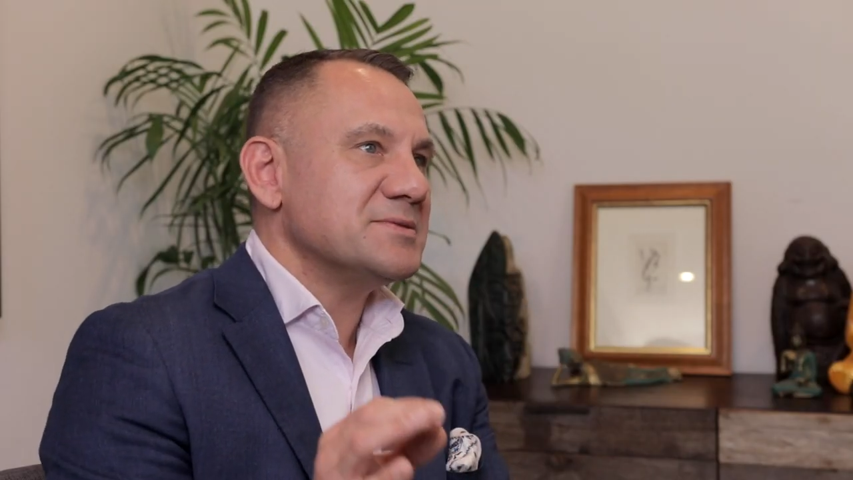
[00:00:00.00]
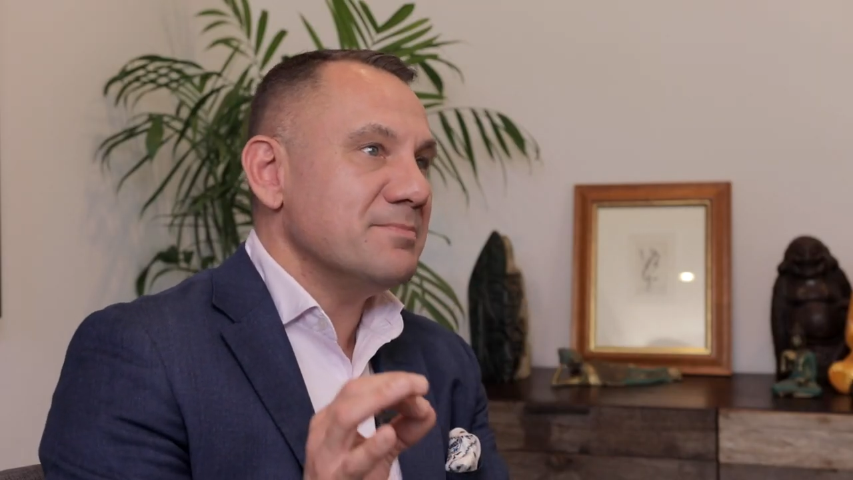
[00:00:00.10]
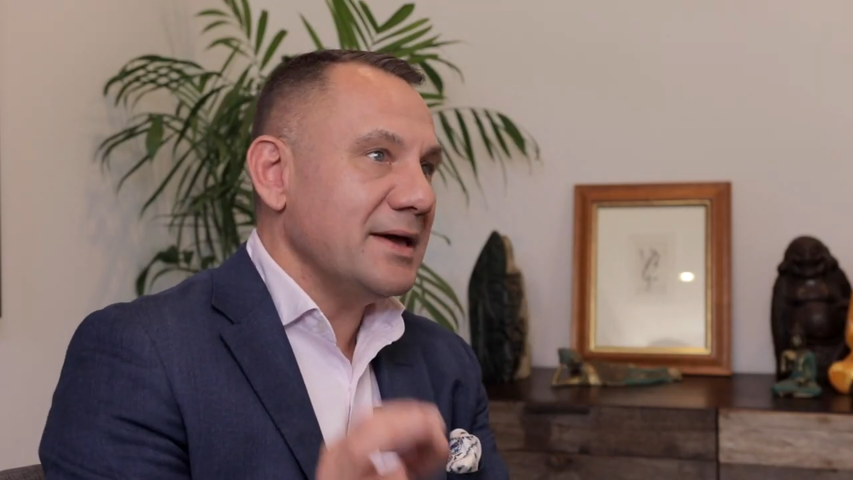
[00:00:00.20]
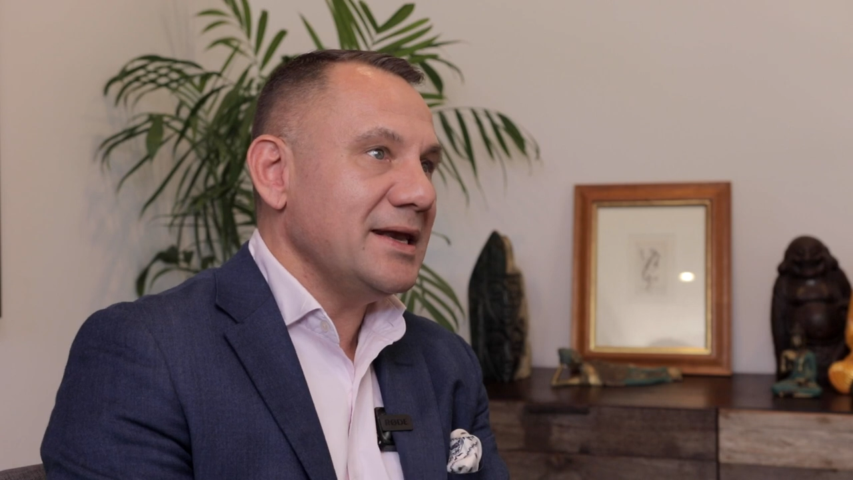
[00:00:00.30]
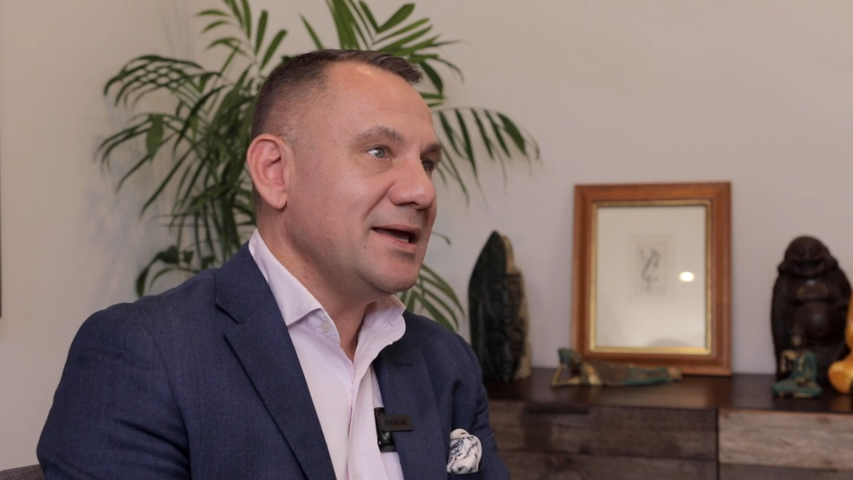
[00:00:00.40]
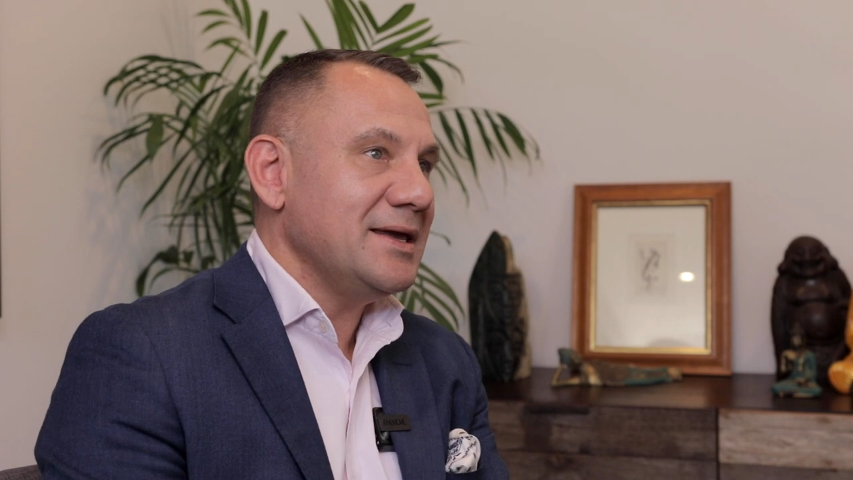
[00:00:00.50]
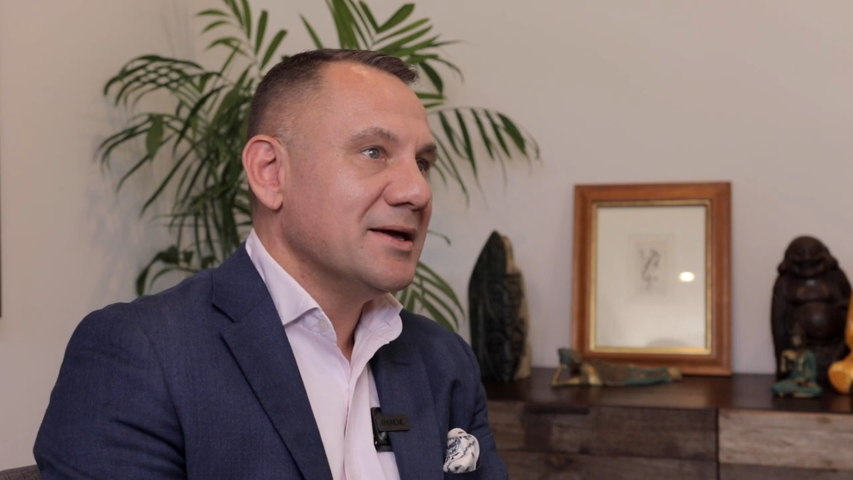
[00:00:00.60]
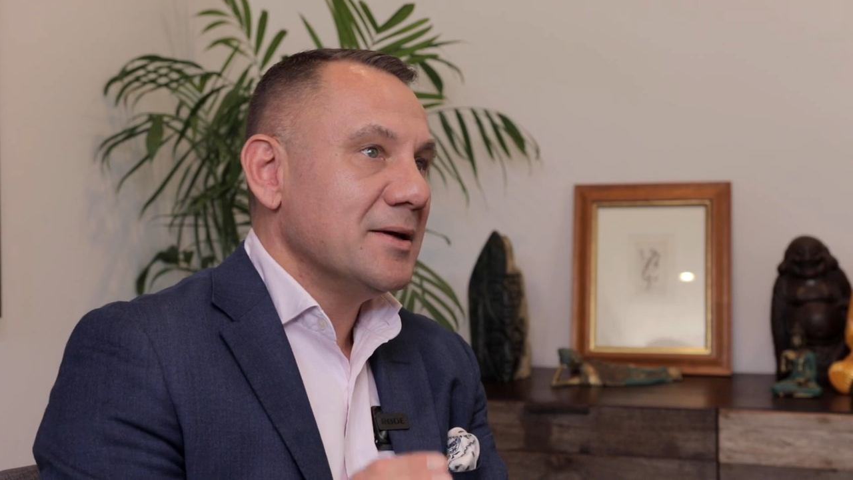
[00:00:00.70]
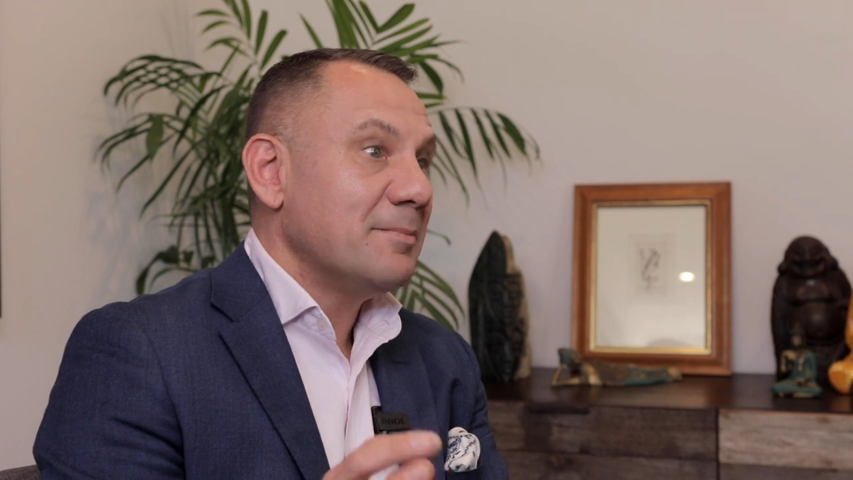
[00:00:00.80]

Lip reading: many